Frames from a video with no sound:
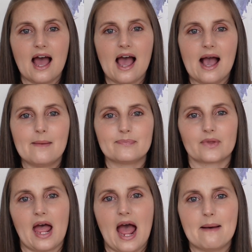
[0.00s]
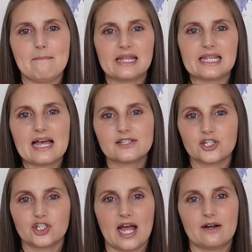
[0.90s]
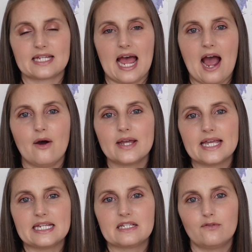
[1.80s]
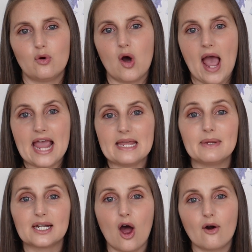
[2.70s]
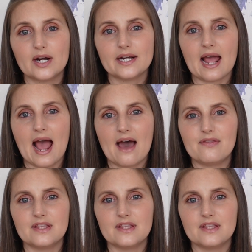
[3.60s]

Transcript: And my last shout out is for Amy Lauren at